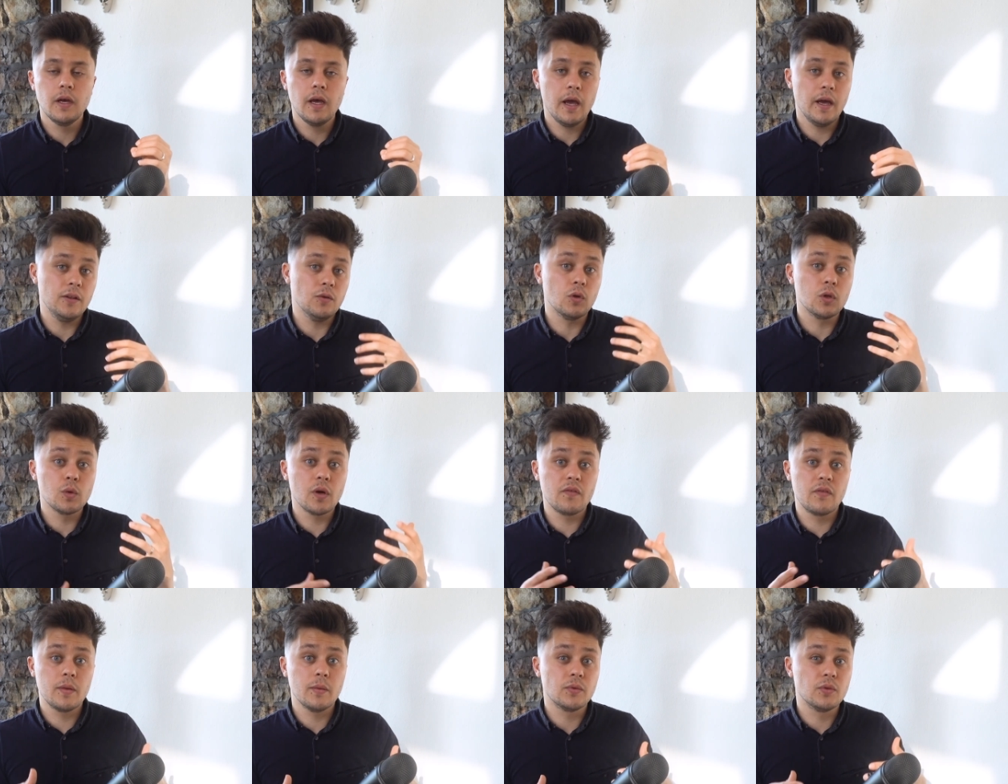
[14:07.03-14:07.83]
And the only
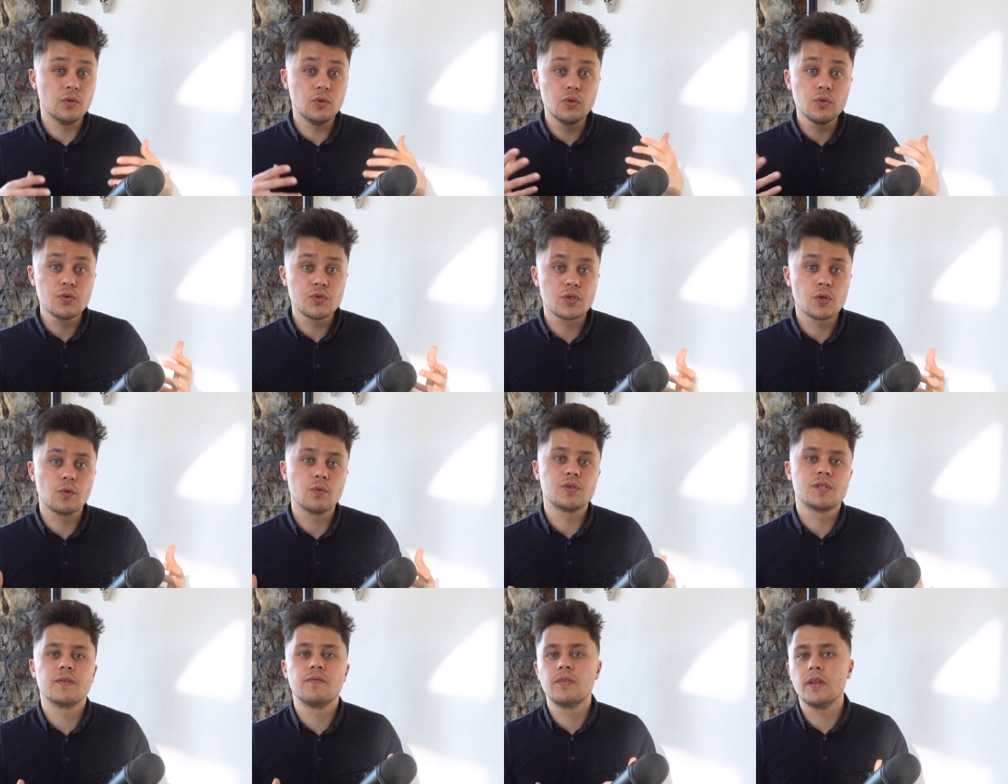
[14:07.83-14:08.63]
way for them to do so
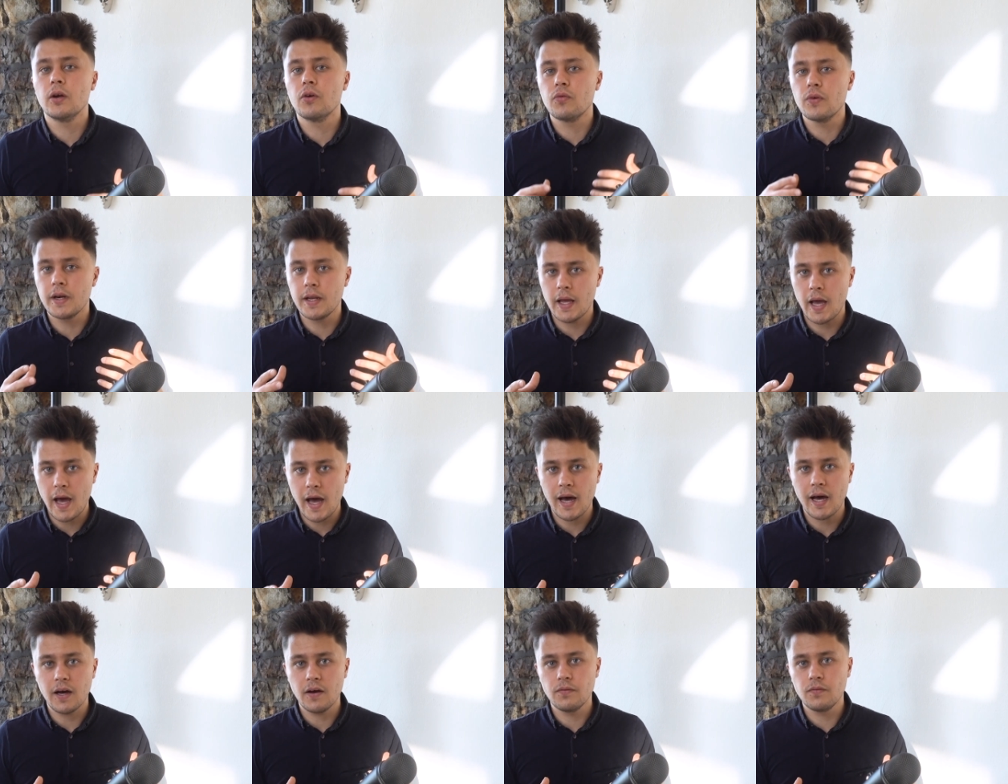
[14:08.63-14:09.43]
is if they already
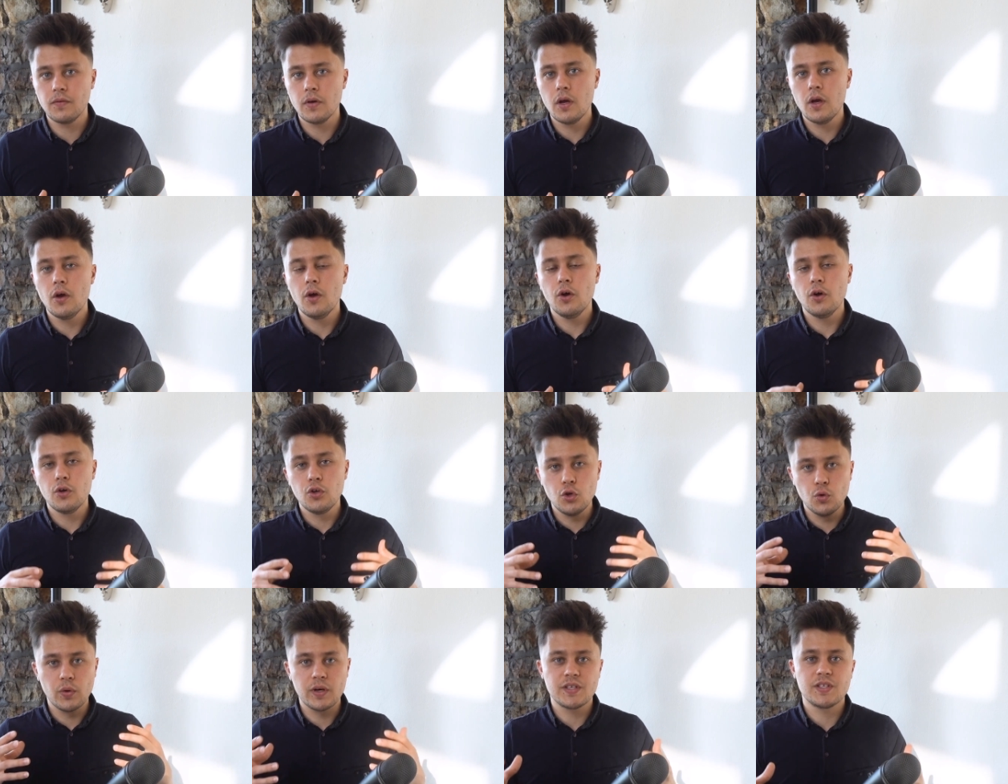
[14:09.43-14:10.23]
have
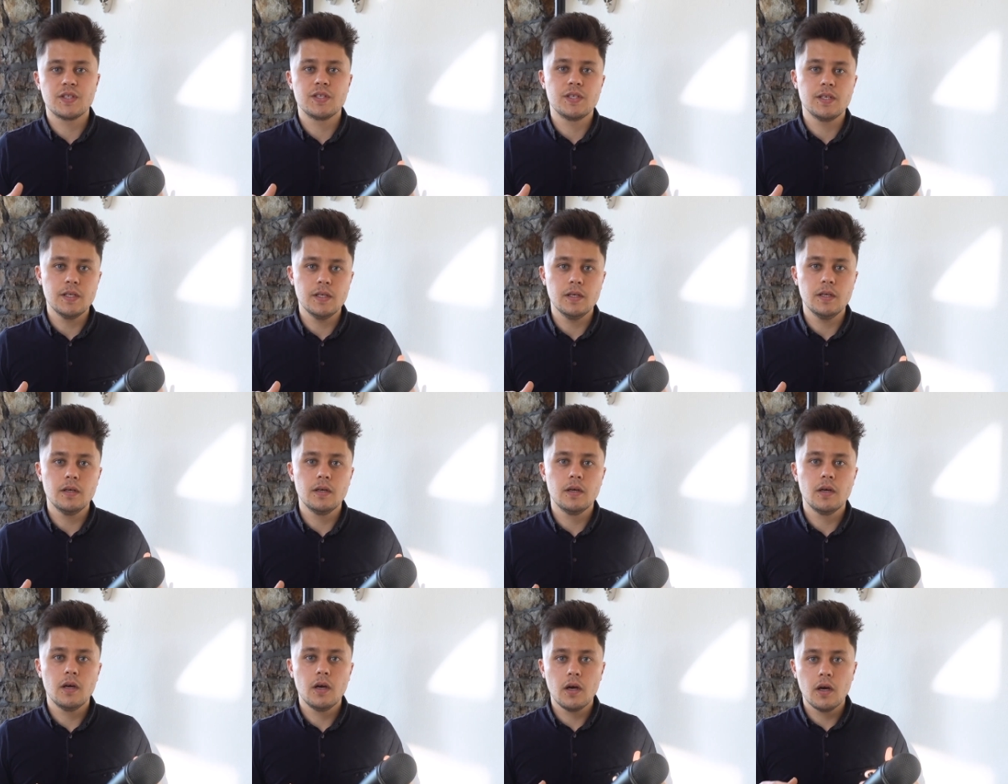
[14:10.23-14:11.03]
UST
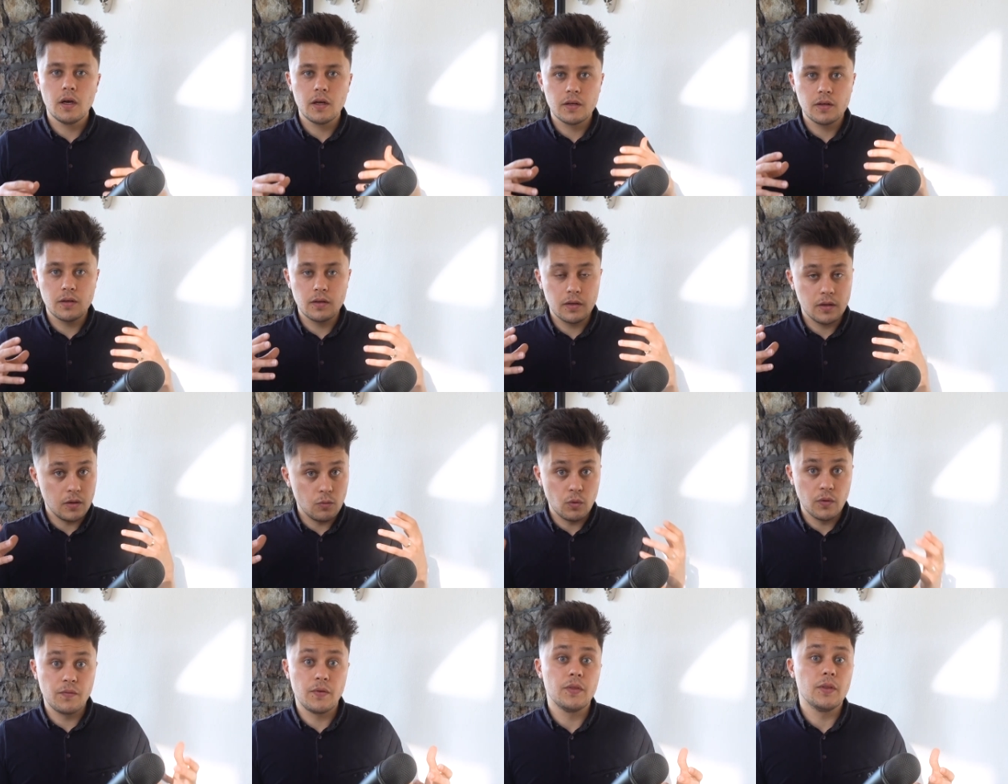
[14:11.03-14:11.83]

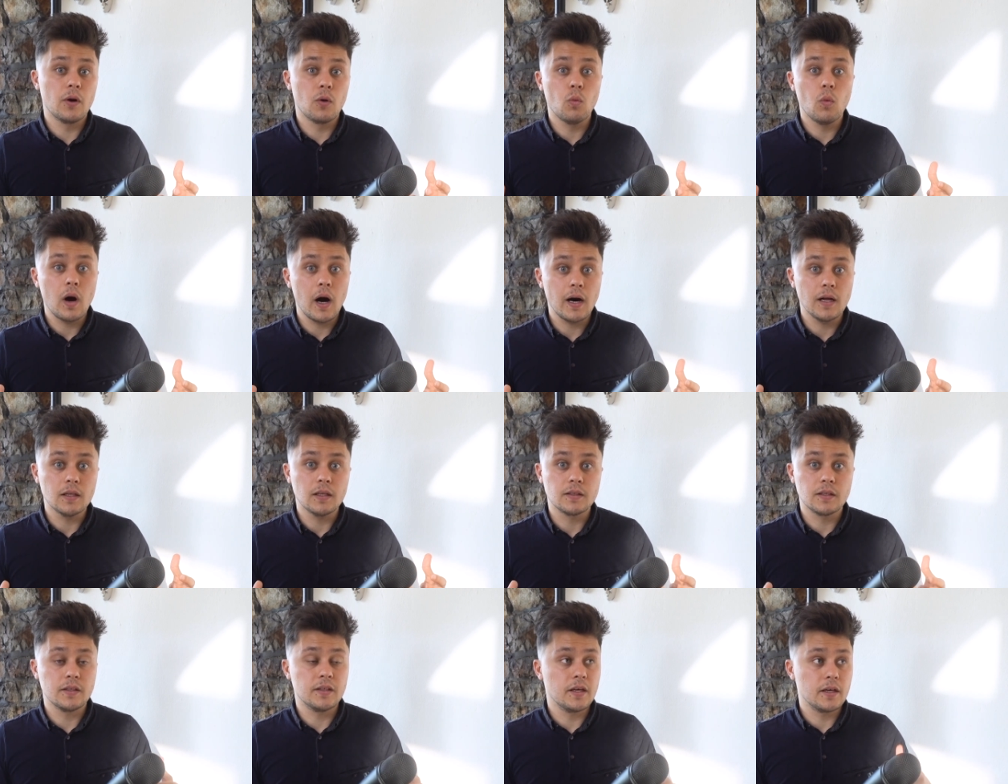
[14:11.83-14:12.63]
within their wallet
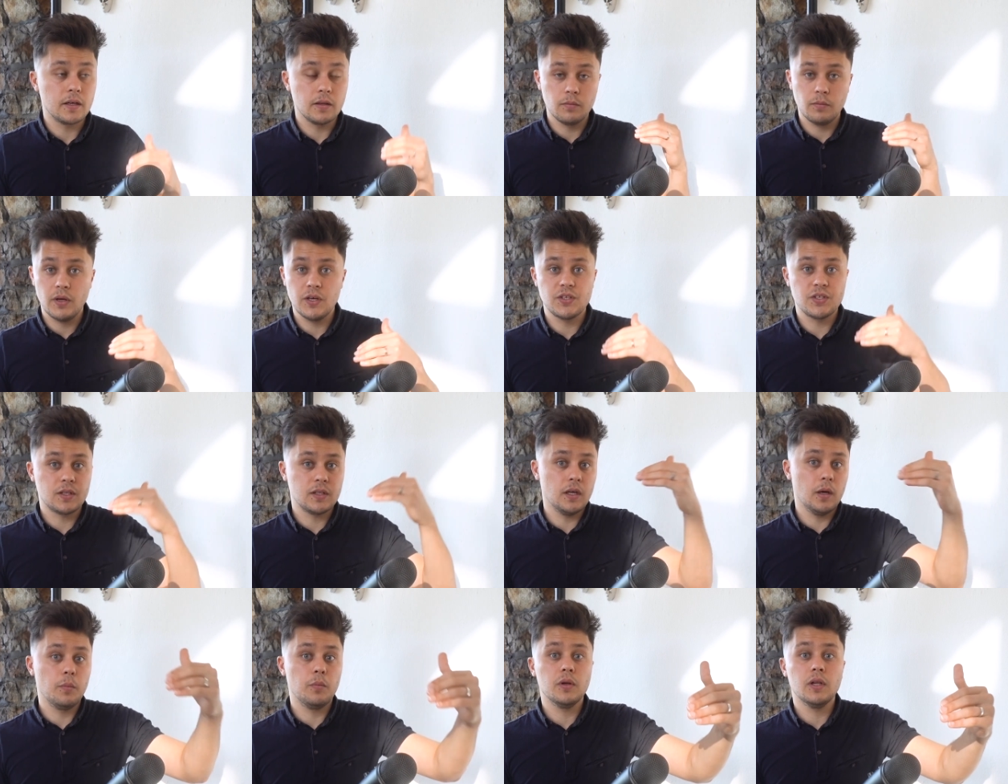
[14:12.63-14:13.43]
that they can basically
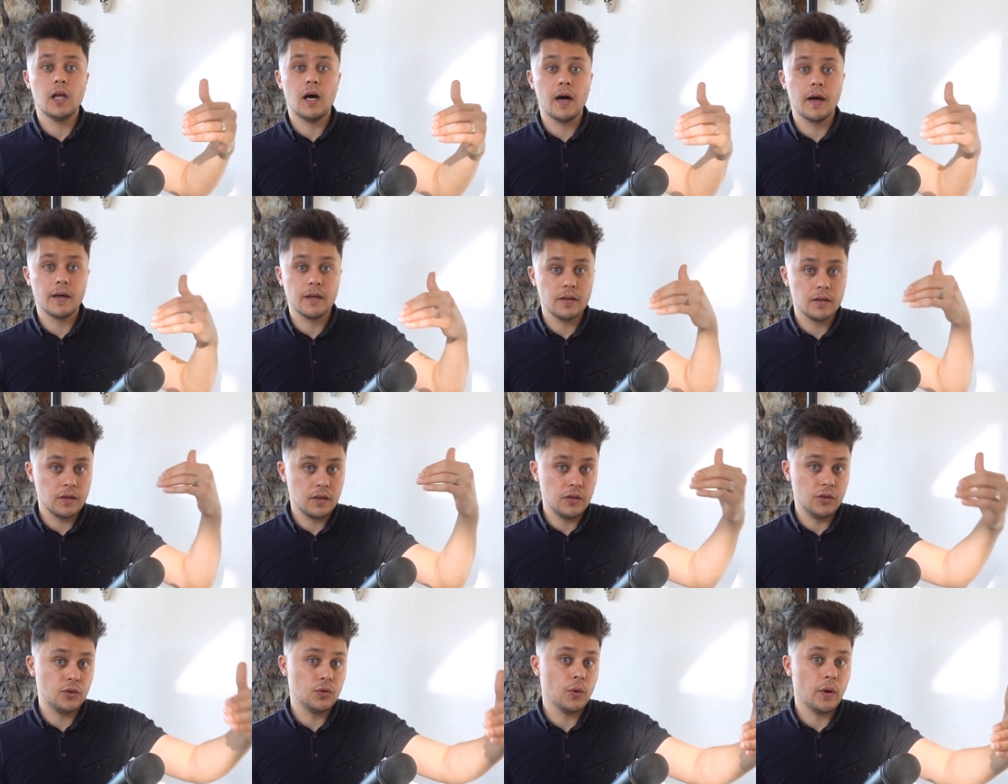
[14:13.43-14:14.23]
apply
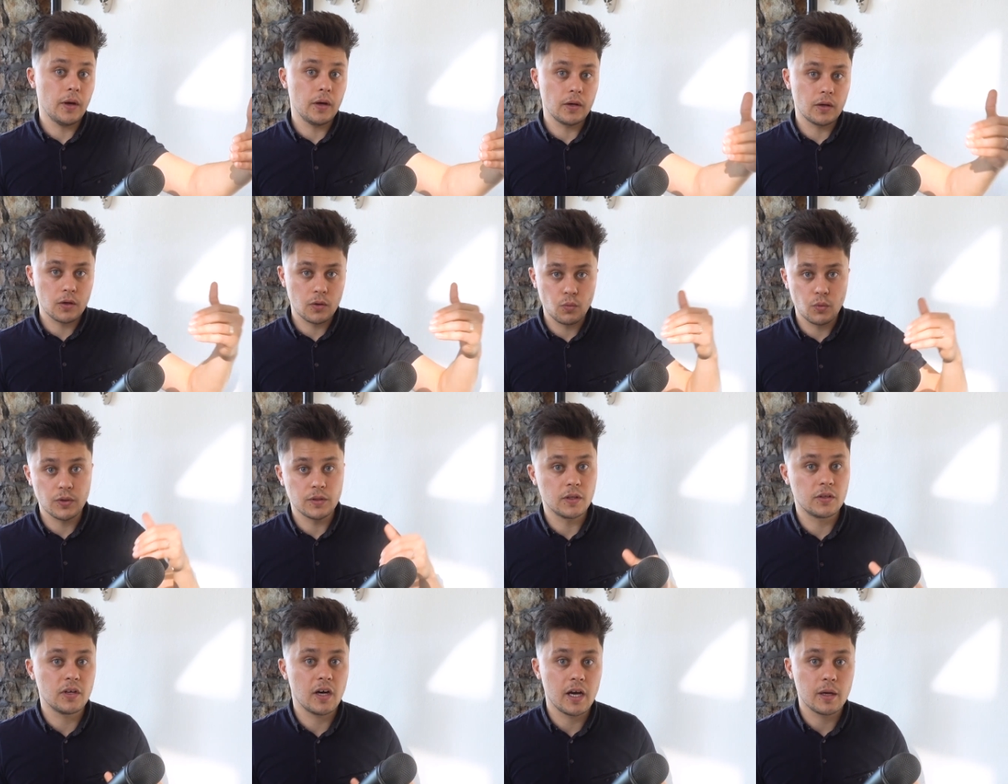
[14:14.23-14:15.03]
into Anchor when
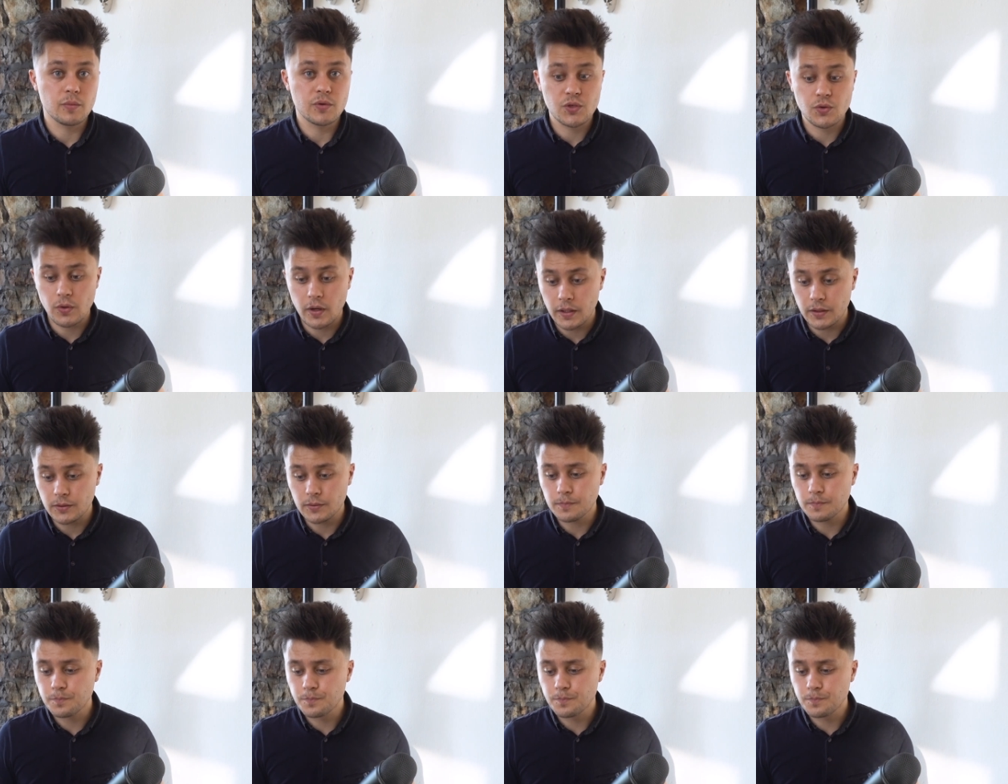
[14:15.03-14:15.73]
the time is right.